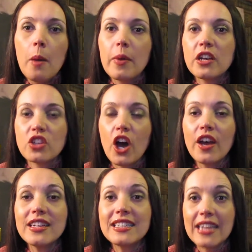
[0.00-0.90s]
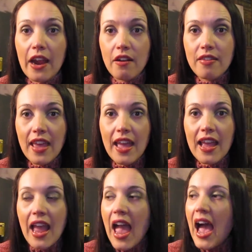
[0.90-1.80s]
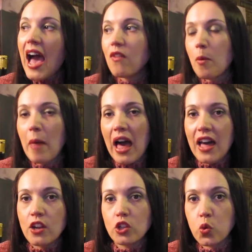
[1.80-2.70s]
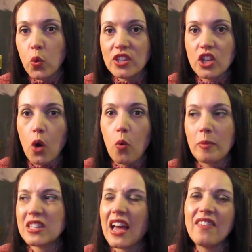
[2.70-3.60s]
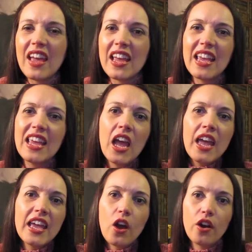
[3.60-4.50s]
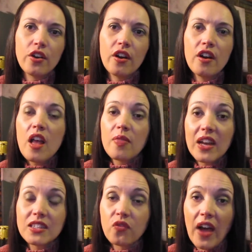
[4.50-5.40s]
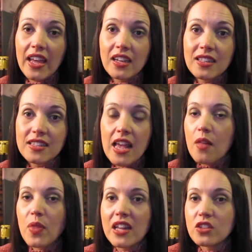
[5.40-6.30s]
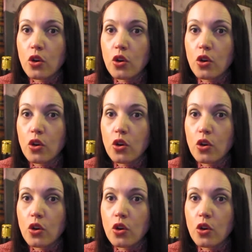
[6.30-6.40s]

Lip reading: because how dare they have a man twist a woman's, and he hurt her. That's violence. That's